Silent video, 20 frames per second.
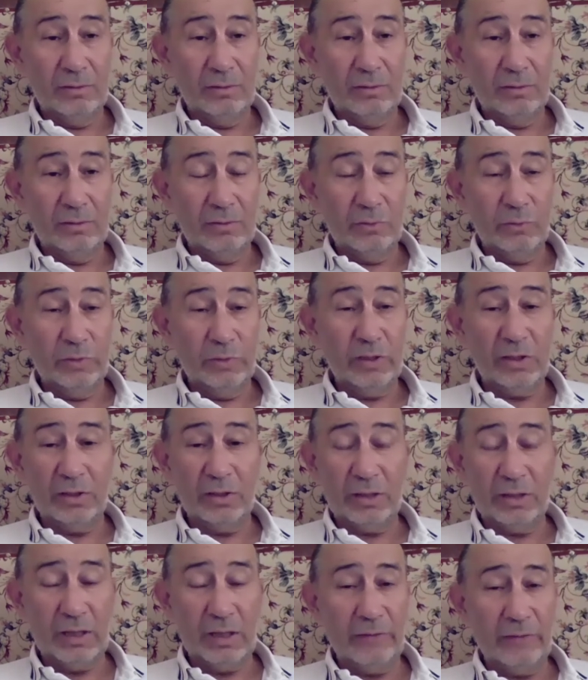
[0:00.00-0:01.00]
We can
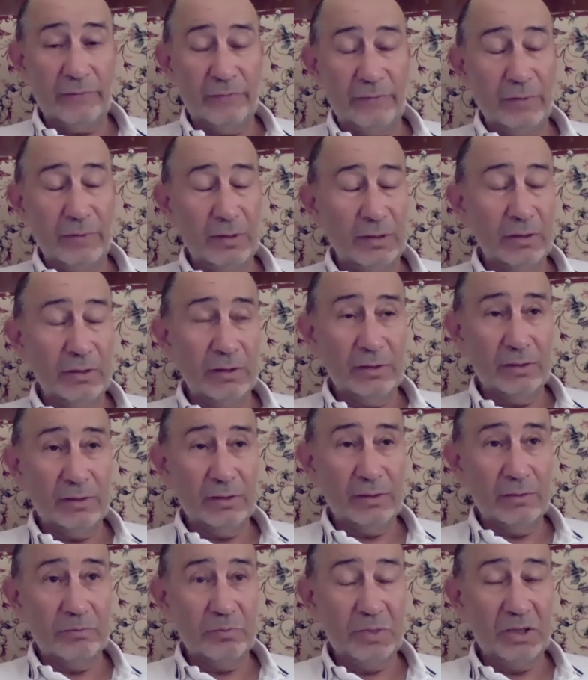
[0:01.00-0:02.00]
have
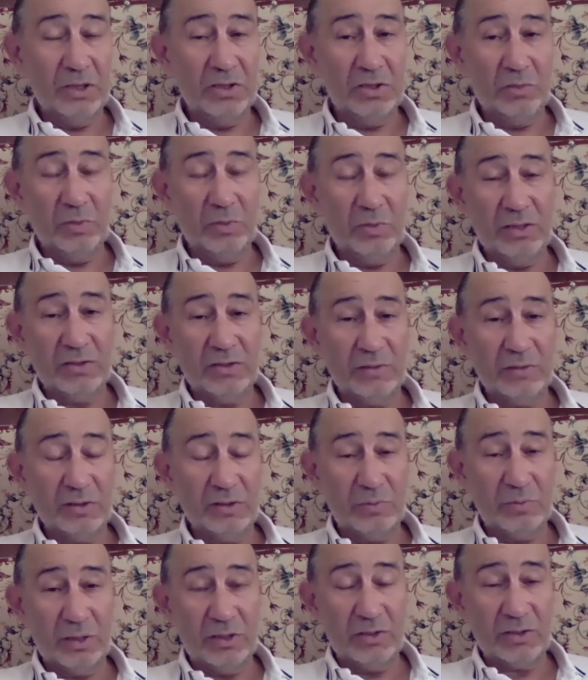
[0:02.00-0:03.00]
big debates with
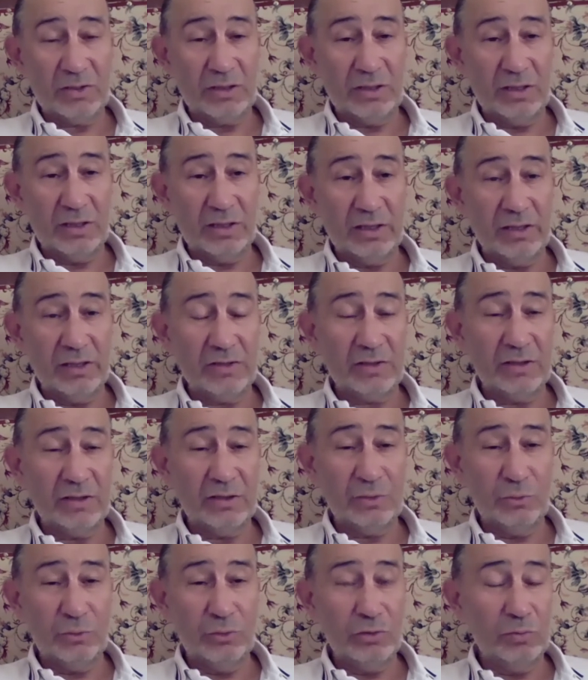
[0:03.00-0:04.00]
Boris KARGARLITSKY,
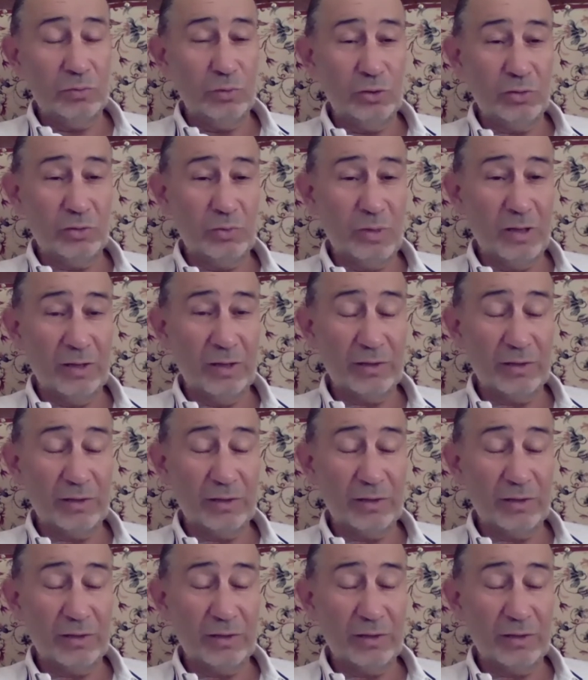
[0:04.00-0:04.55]
who is more smart,